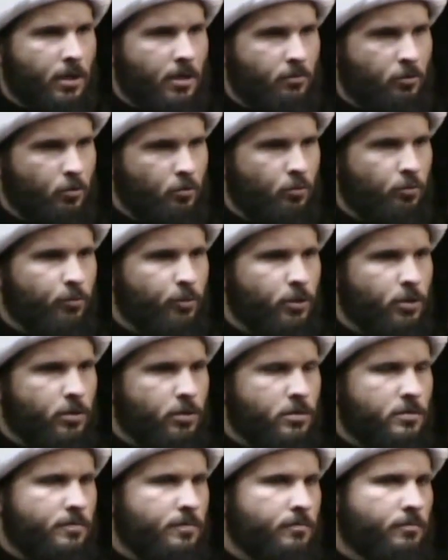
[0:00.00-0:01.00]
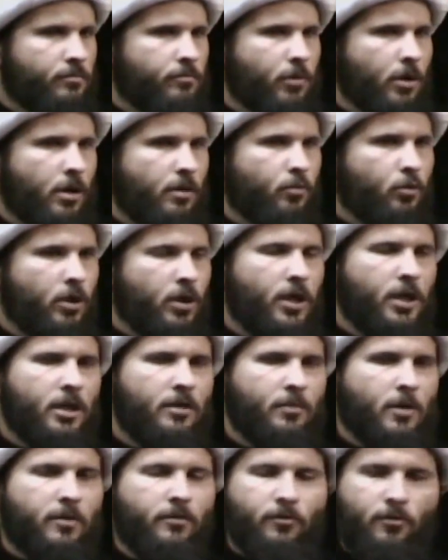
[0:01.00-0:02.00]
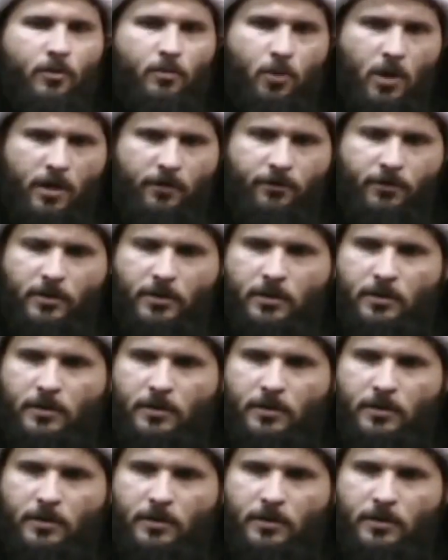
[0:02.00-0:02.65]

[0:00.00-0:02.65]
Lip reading: Amir al-Mu'mineen is Bab al-Ilm of the Prophet.